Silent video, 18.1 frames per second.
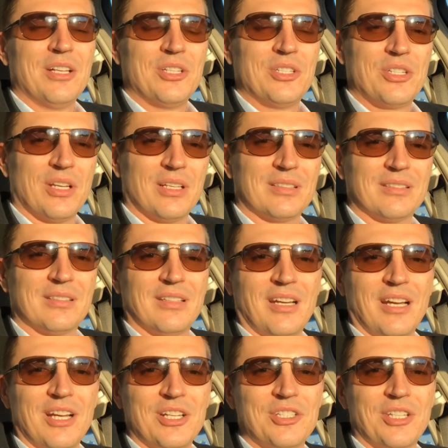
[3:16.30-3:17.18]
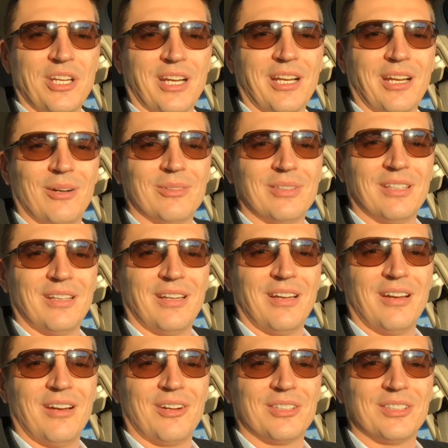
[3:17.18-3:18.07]
just check out
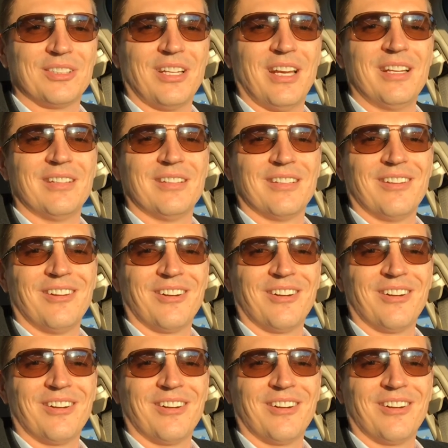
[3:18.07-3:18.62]
our site.